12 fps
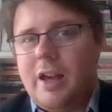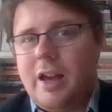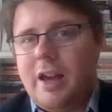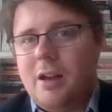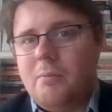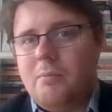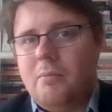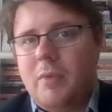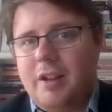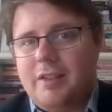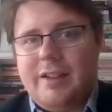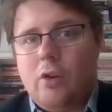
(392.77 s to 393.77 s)
um,
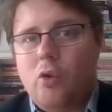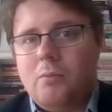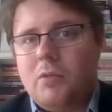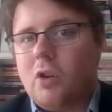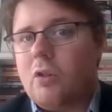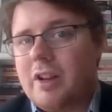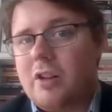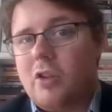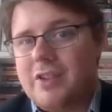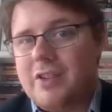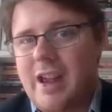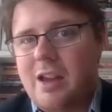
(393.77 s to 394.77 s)
hitting homes all
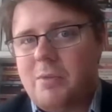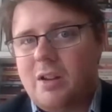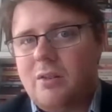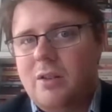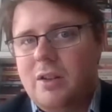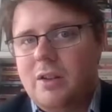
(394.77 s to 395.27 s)
across Yemen.